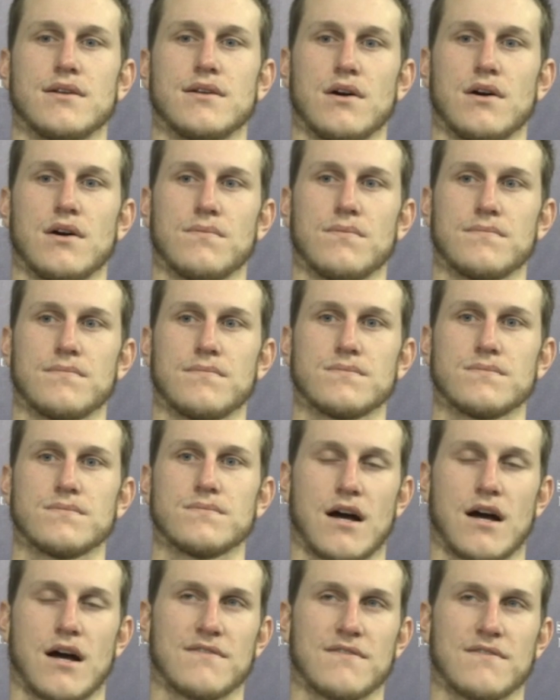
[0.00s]
you know,
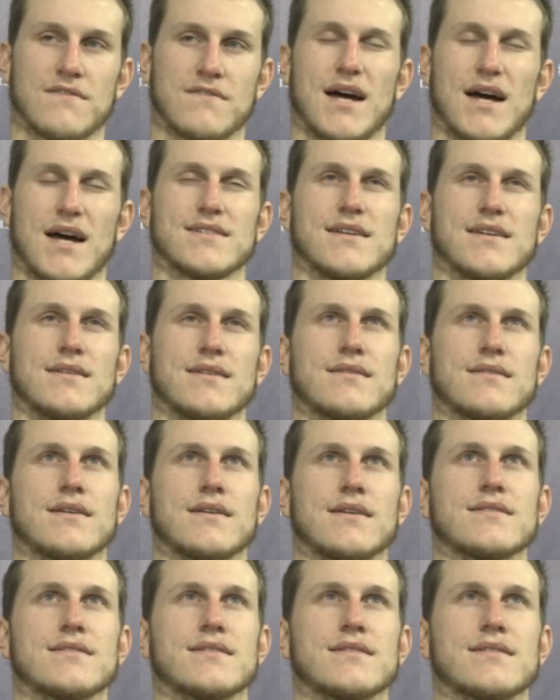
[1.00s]
soft mindset,
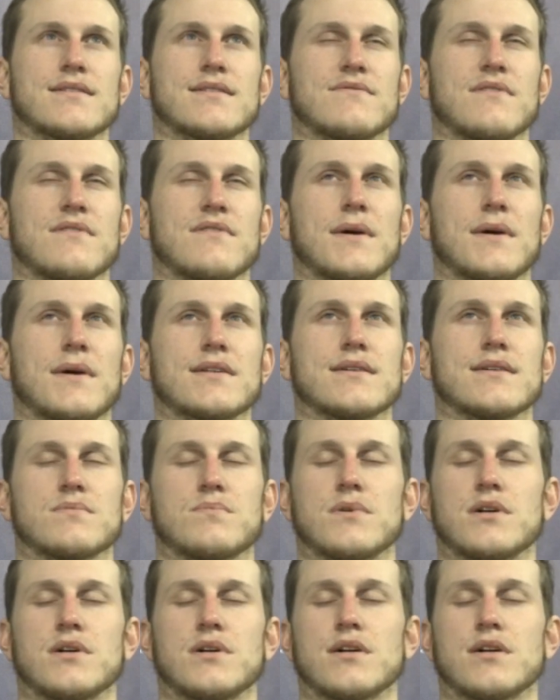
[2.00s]
in a sense, if that makes
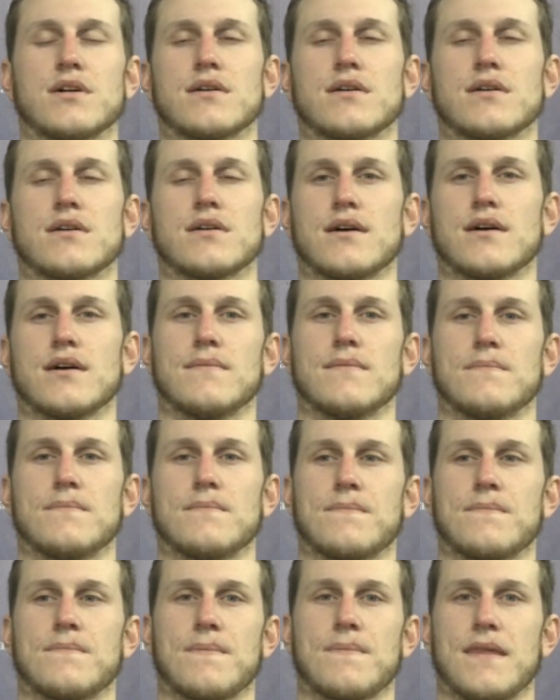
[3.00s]
sense. But
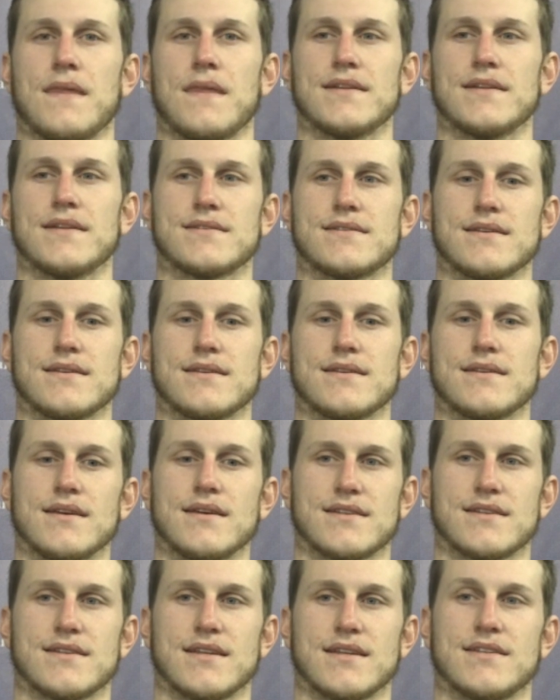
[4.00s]
it's
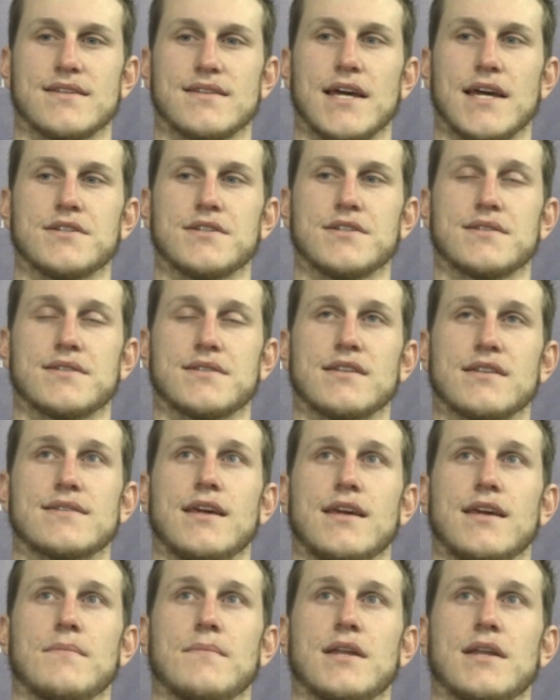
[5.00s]
contagious to the
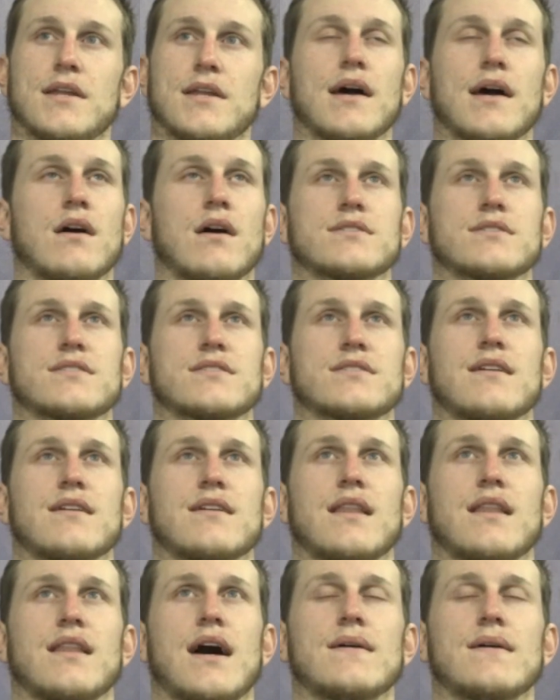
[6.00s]
team, and it helps us
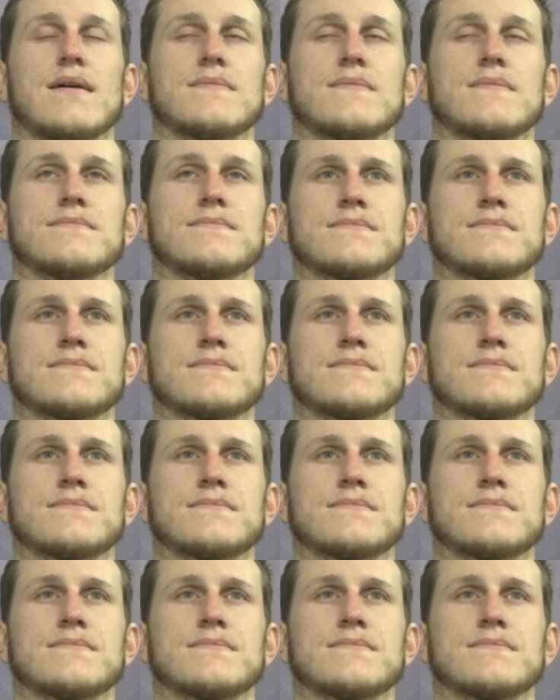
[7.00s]
out a lot.